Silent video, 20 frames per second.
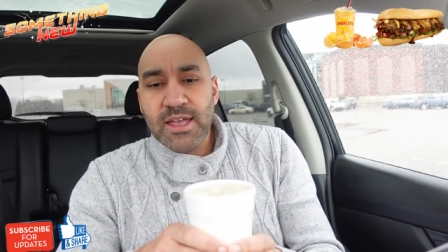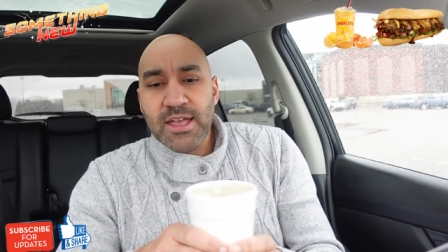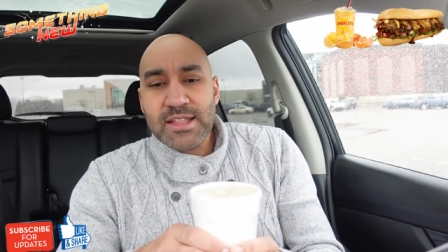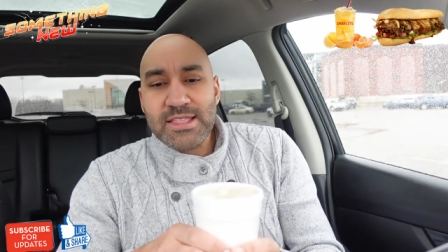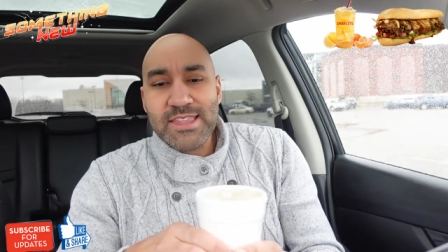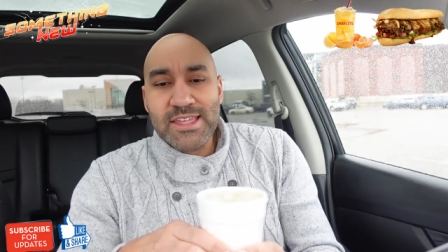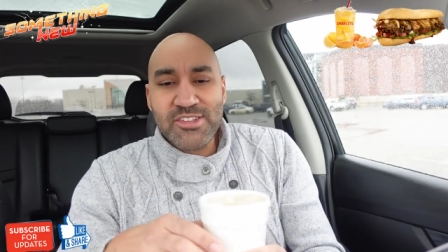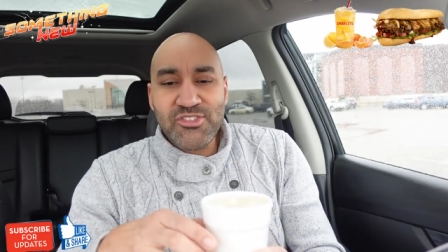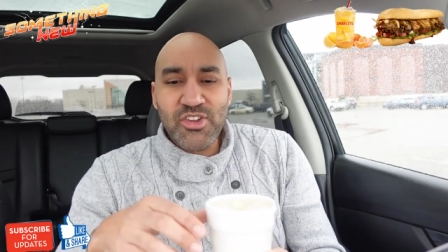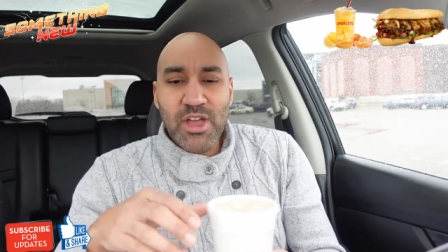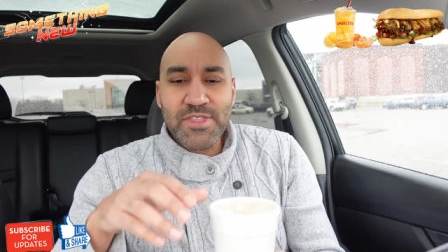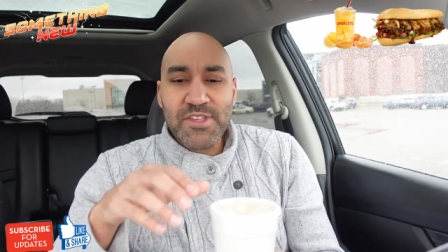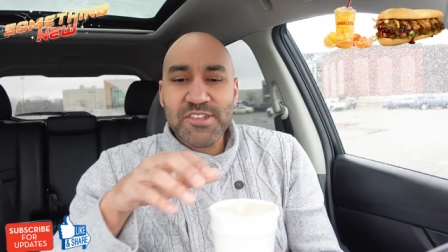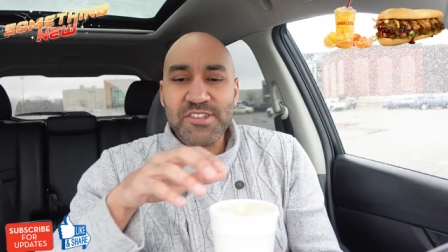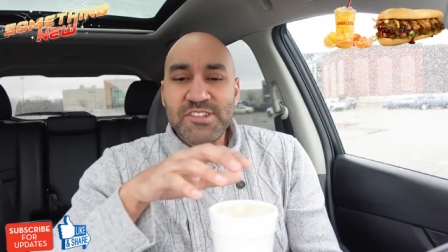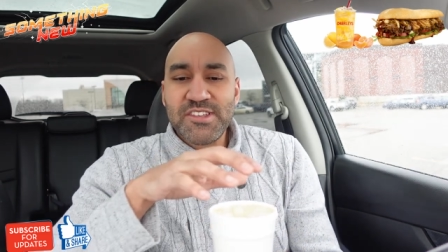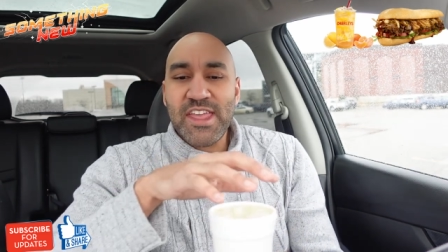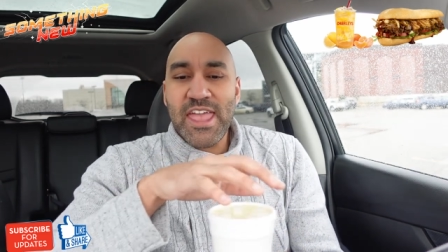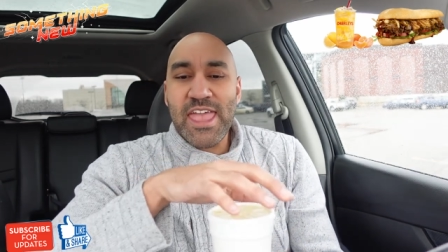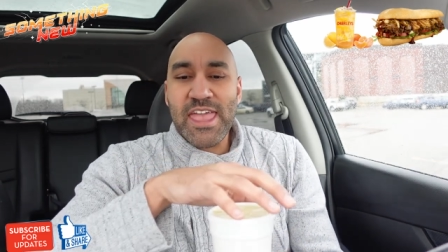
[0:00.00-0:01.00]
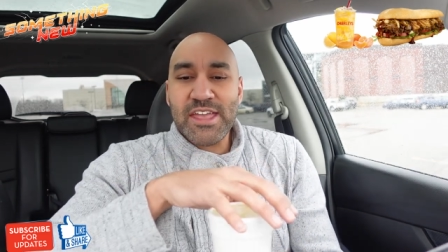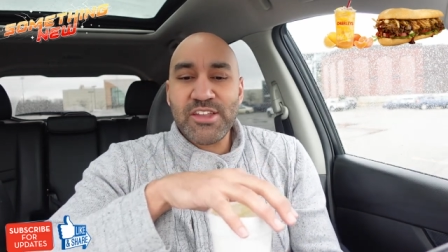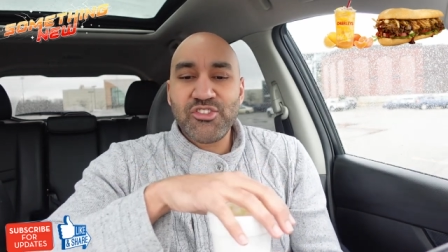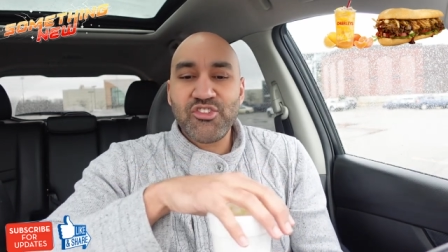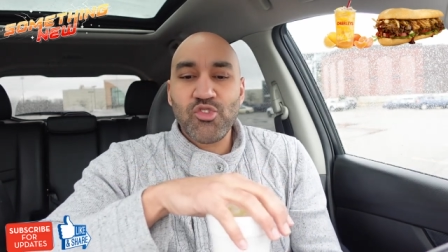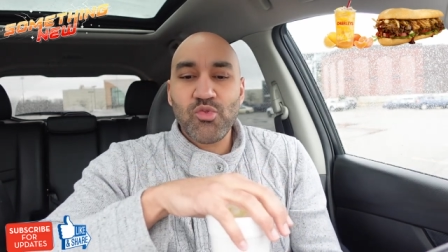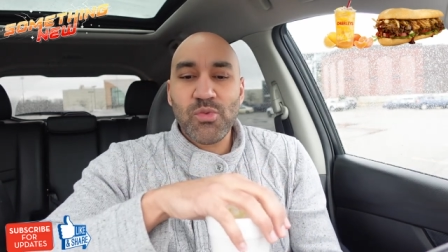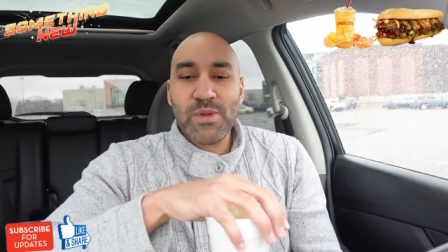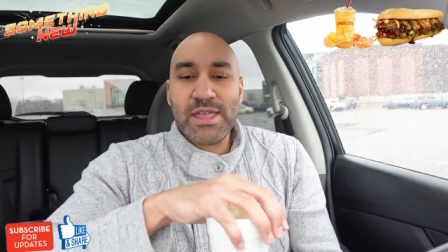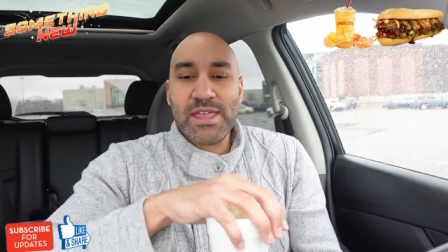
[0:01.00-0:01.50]
Let's try this
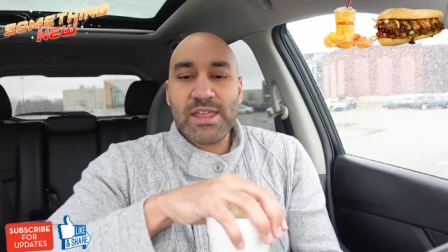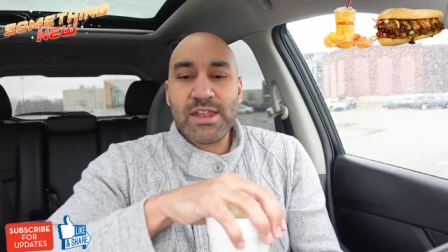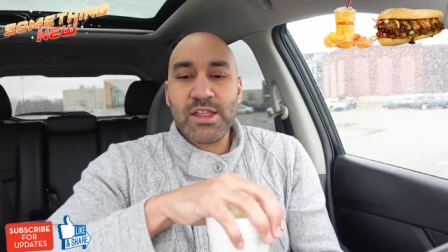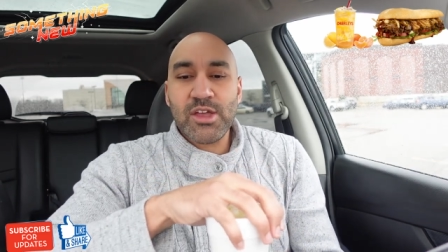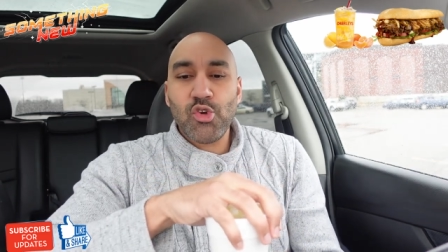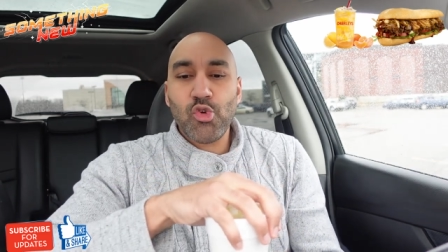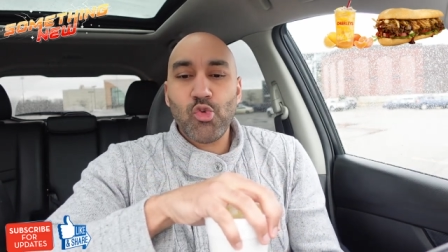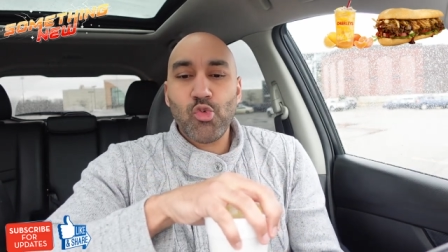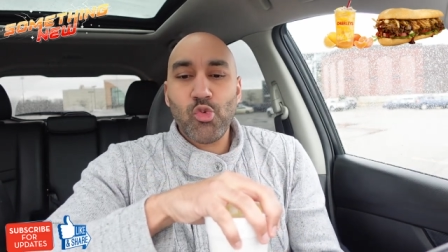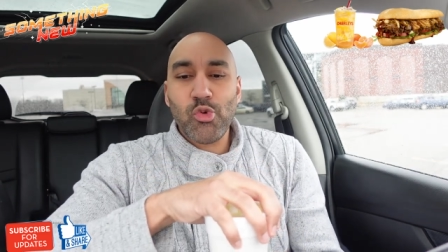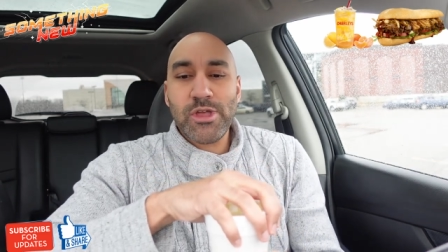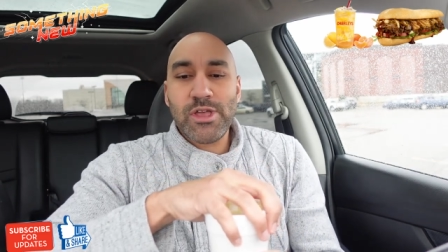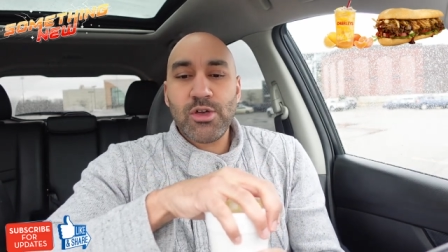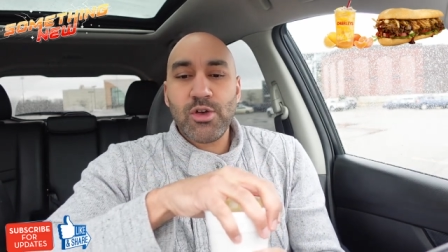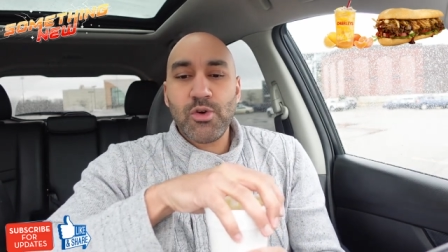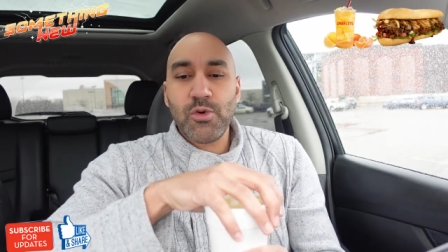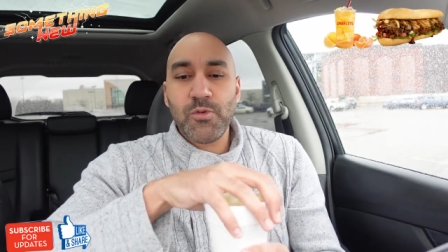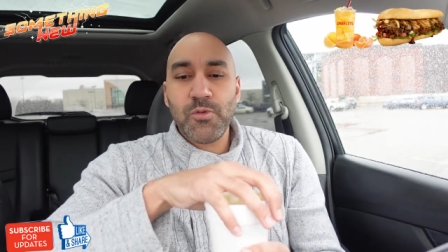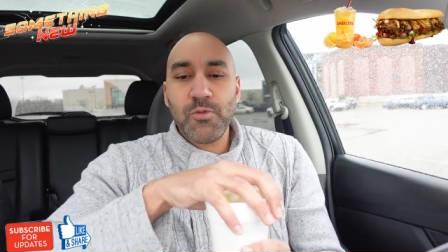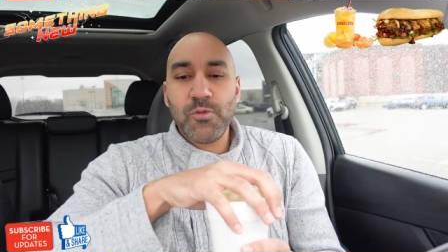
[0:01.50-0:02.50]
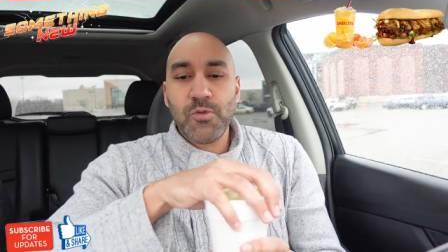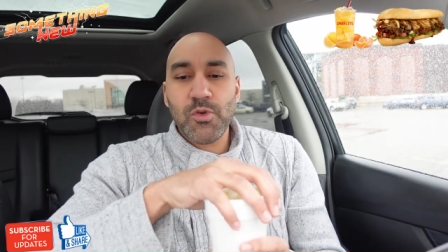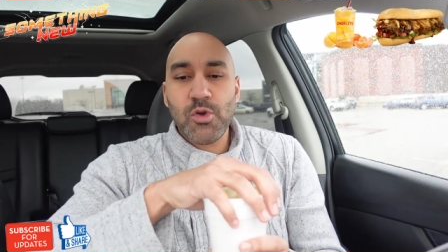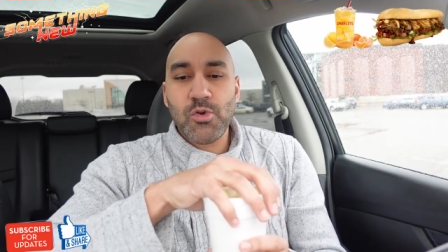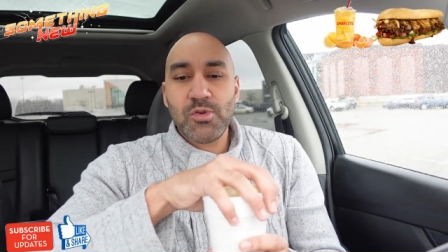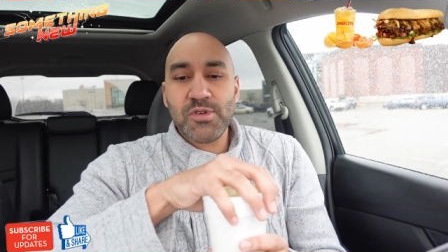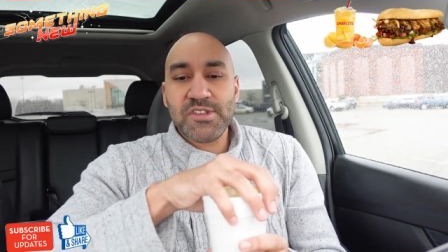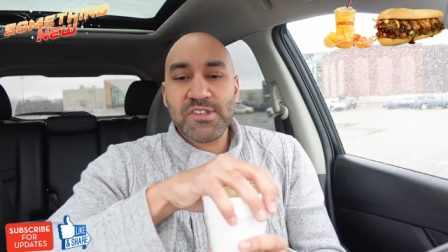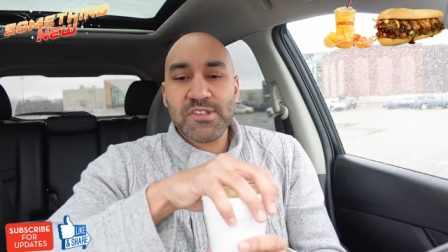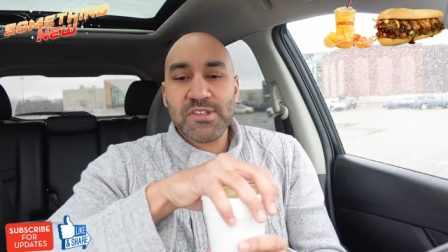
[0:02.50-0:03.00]
tangerine real
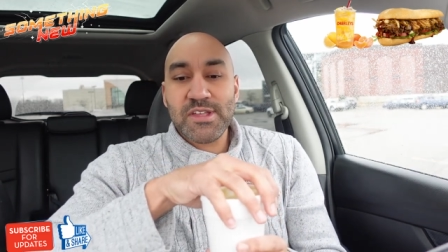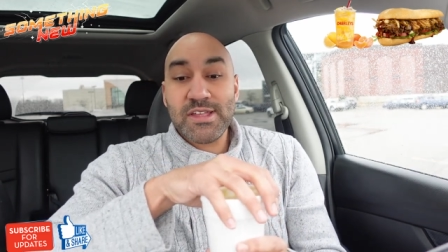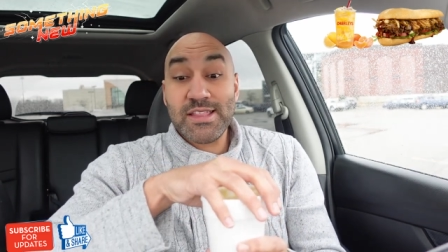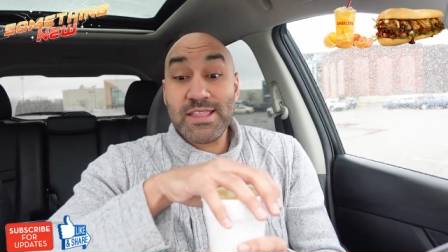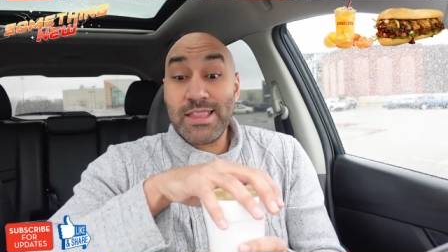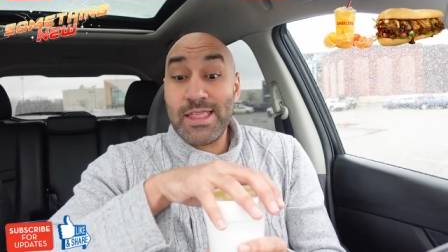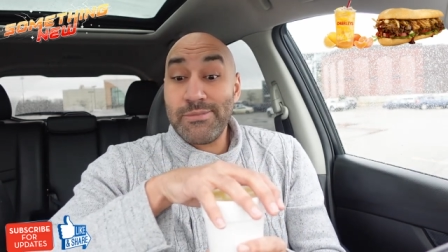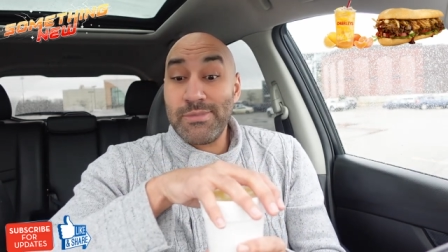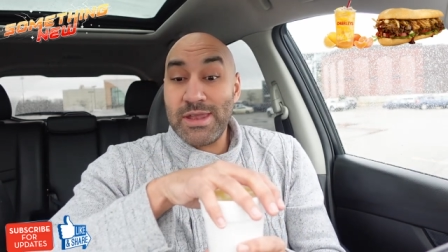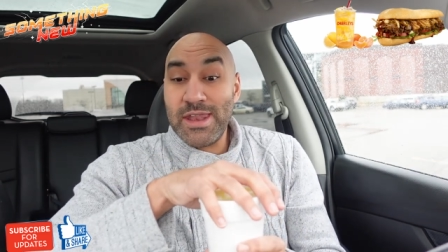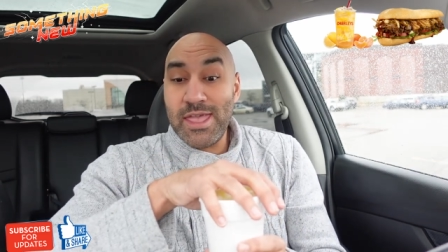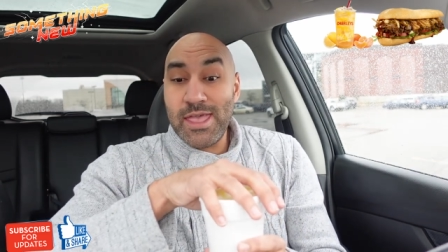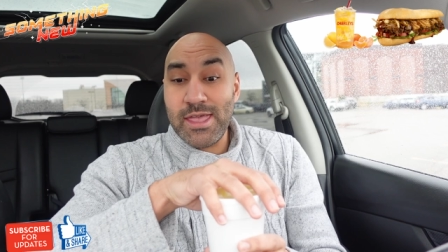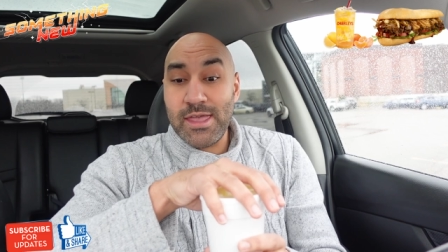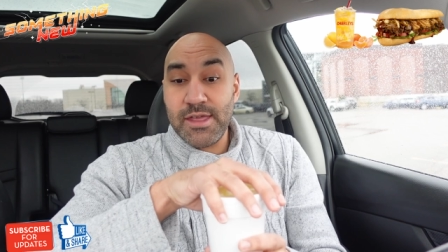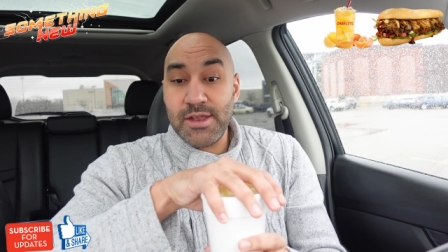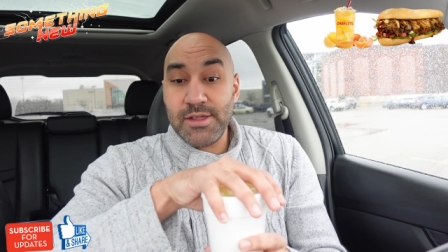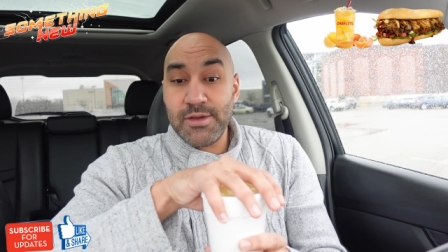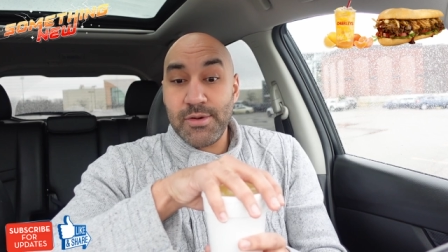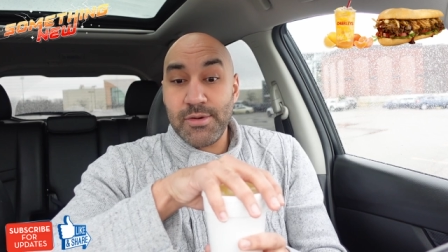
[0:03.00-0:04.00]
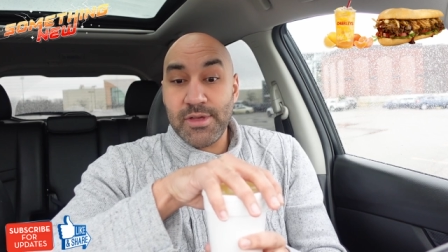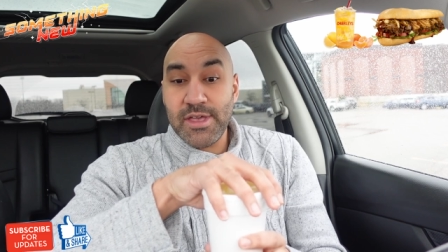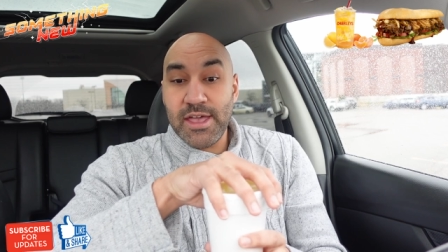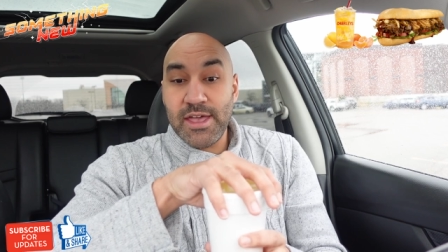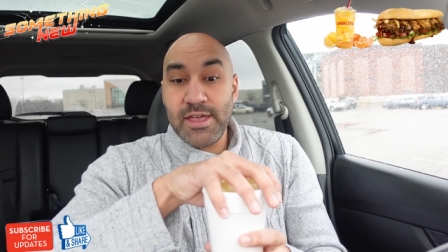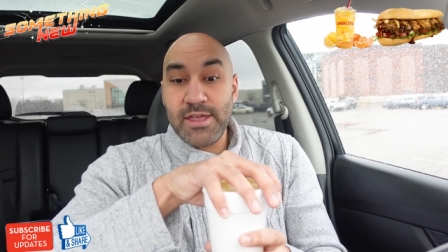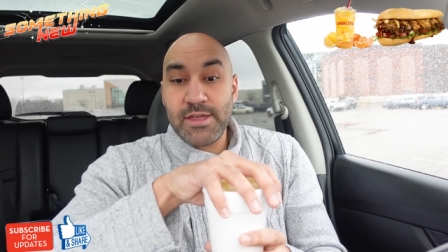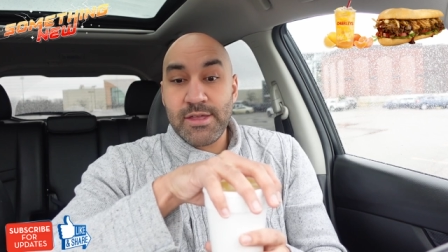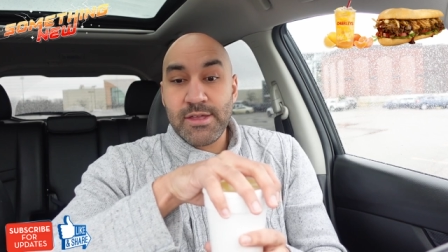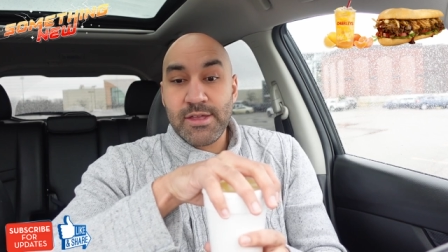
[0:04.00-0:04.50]
fruit lemonade,
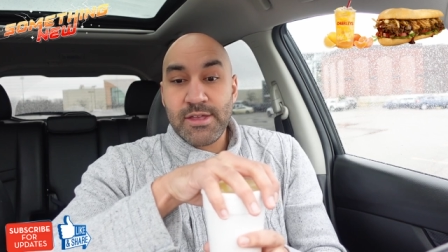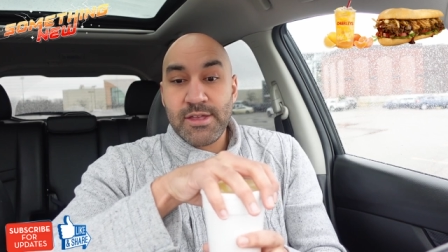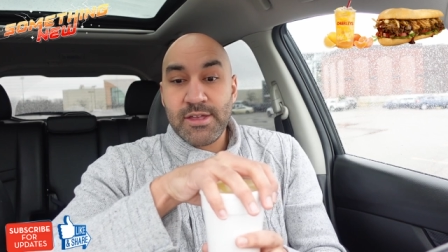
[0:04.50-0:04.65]
okay?